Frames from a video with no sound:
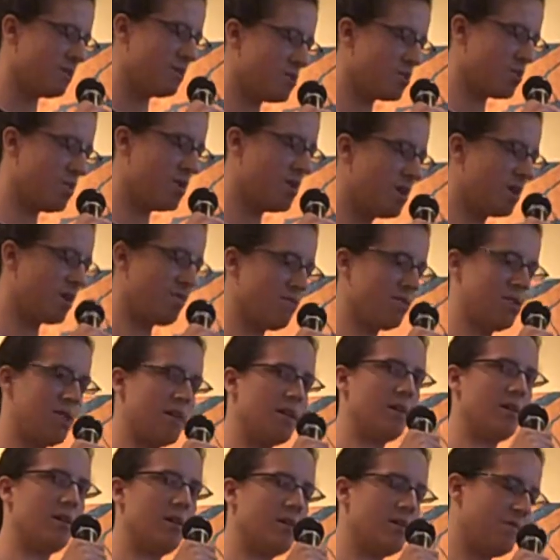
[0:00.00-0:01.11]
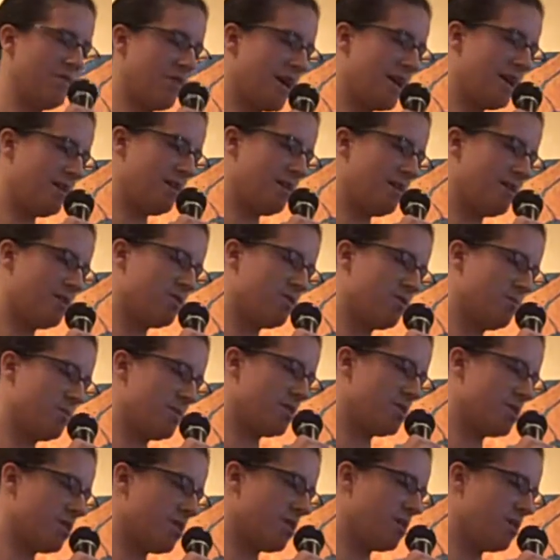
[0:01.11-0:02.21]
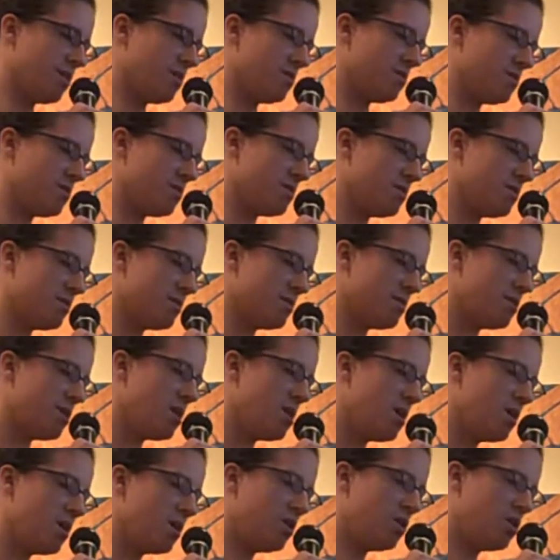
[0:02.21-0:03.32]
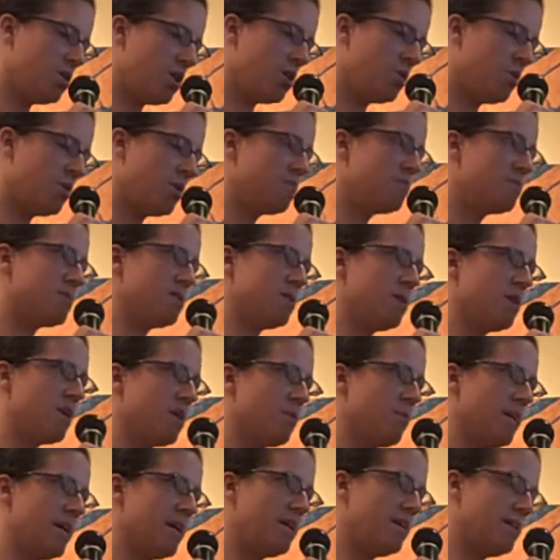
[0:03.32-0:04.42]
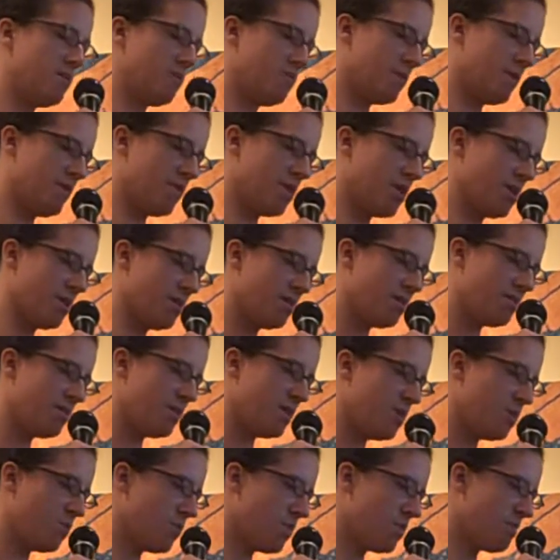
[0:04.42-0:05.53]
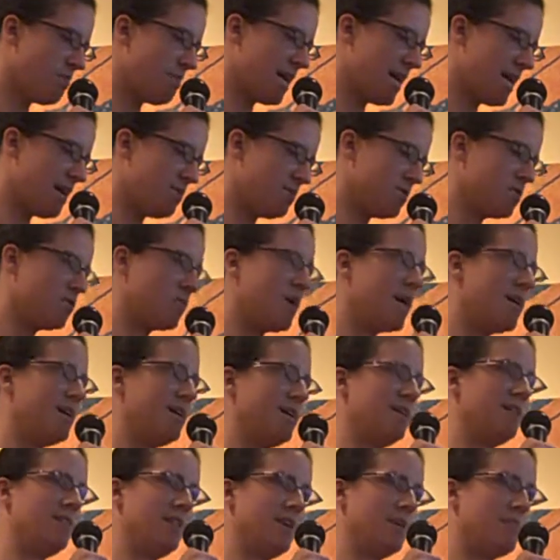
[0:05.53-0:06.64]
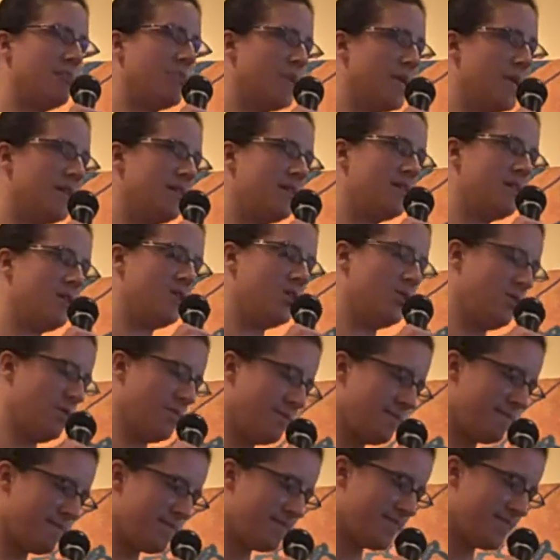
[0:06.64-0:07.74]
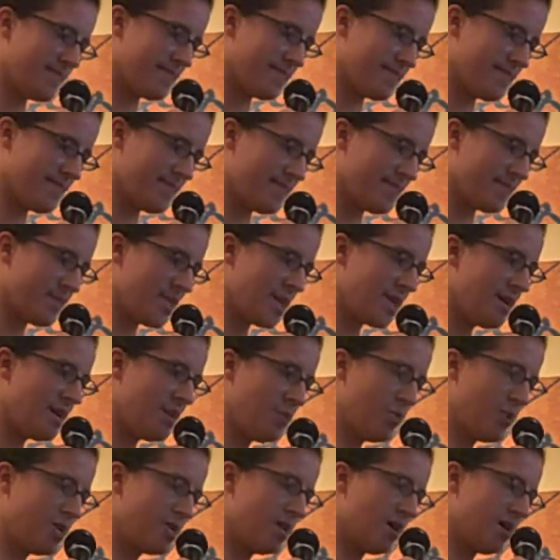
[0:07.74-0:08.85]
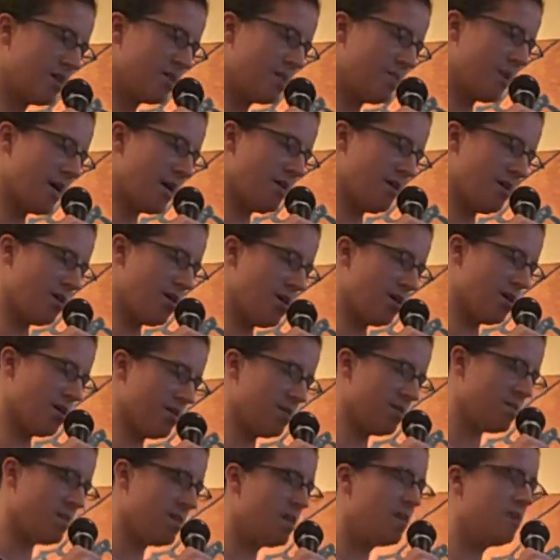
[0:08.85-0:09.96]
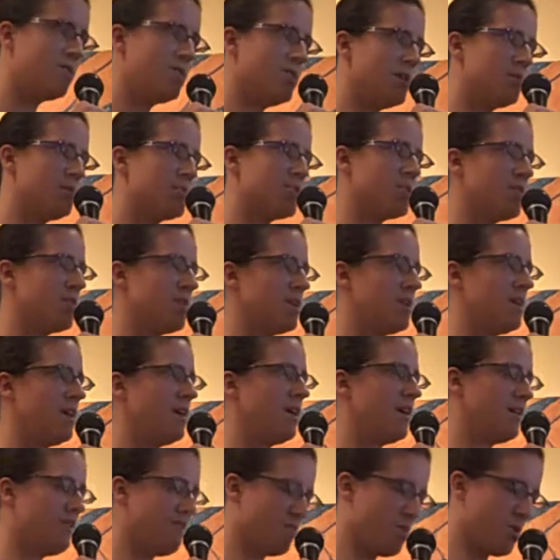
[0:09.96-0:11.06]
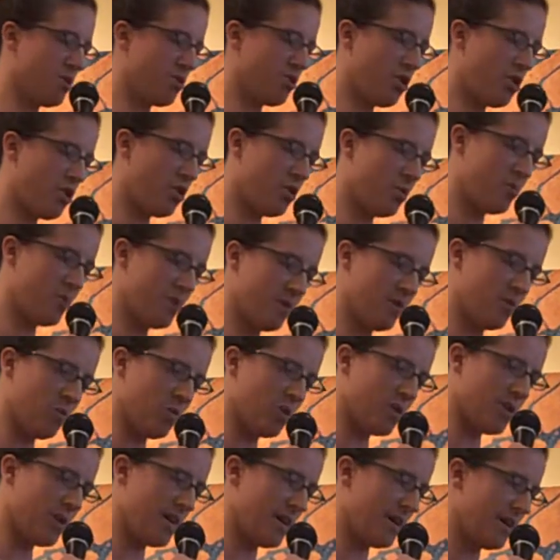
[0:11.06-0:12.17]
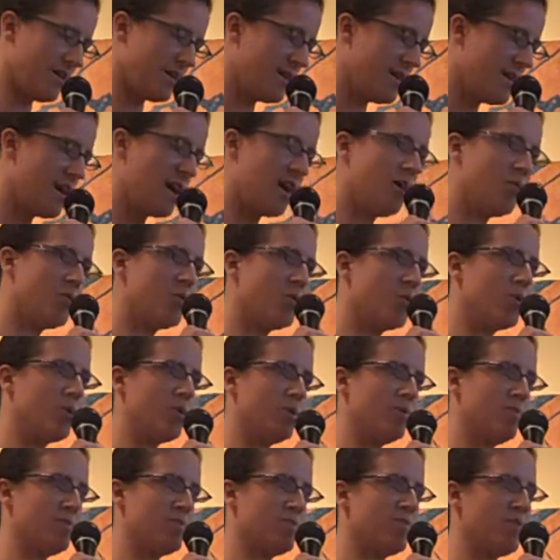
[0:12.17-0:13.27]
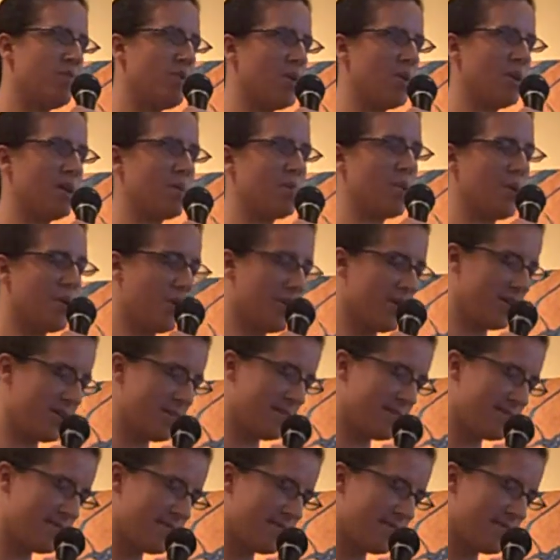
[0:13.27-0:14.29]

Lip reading: The tree cover there divided us from the stars. Glowworms lit our way to the river, where the man was waiting in the appointed canoe. We talked about it all, the absurdity of both hope and worry, how the world was falling apart.